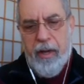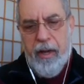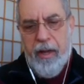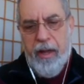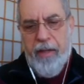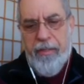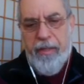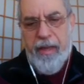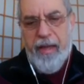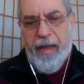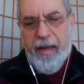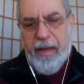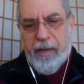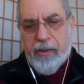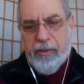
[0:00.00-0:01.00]
and they
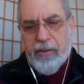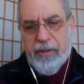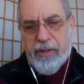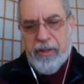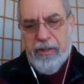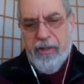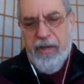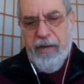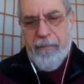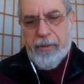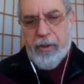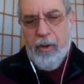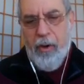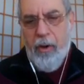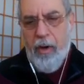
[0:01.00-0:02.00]
actually snipped
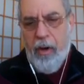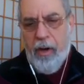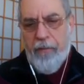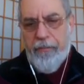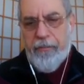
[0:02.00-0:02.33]
off